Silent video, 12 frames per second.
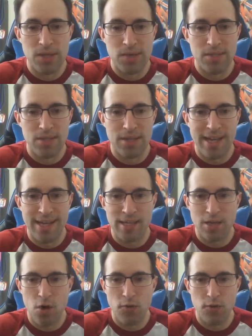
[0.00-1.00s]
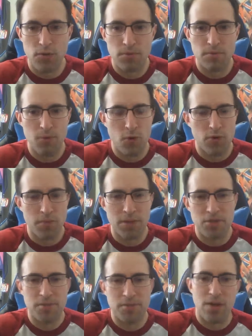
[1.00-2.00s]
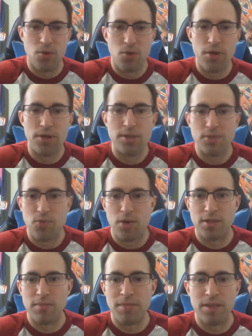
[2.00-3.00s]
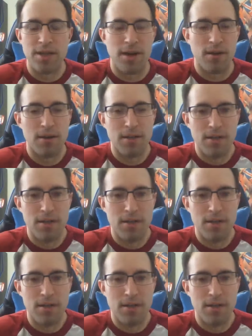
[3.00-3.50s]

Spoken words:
He was in that over budget battle royal. He was one of them in there.